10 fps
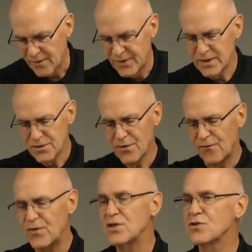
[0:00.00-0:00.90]
these are the
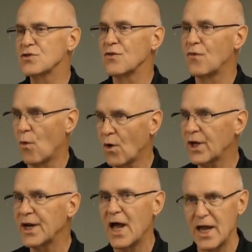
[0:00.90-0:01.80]
features of
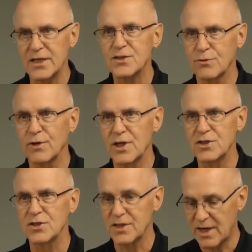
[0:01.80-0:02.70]
organized
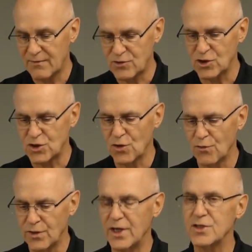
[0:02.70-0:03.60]
religions that I've just
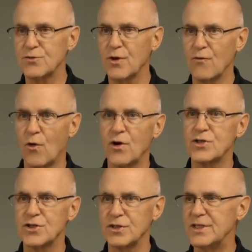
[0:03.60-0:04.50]
shown you, history of
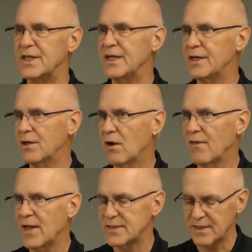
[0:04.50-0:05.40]
origin, deity, all
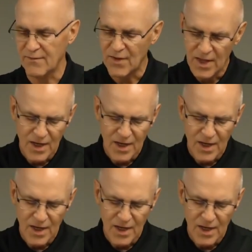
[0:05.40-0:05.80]
that stuff.